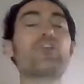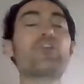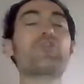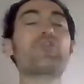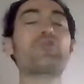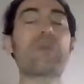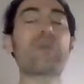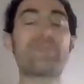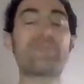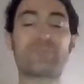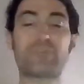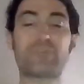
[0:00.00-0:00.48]

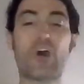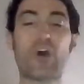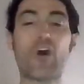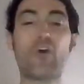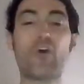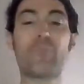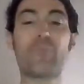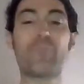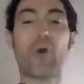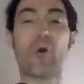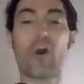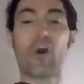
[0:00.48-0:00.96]

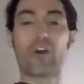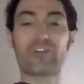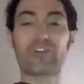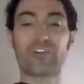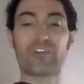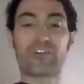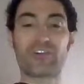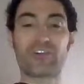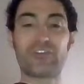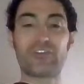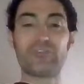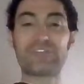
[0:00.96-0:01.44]
Crypto
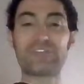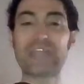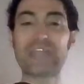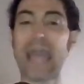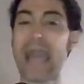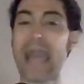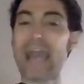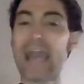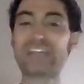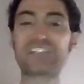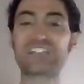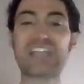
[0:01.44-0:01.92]
Parler. Use the
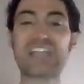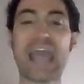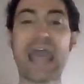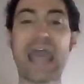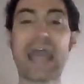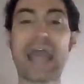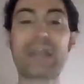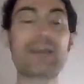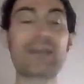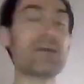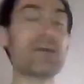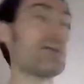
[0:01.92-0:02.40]

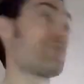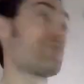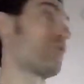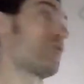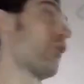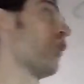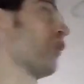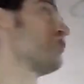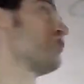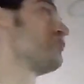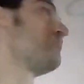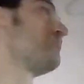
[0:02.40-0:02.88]
hashtag
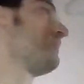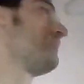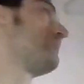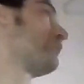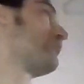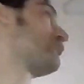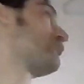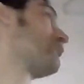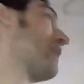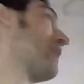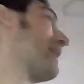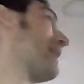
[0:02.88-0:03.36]
for all you
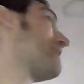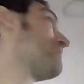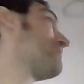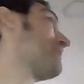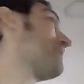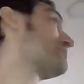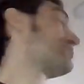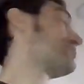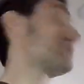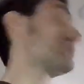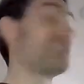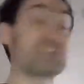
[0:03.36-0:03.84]
people crying
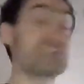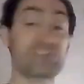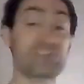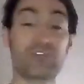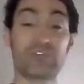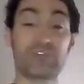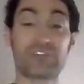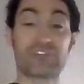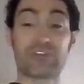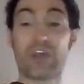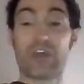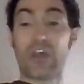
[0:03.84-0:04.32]
about
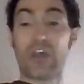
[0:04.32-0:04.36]
traditional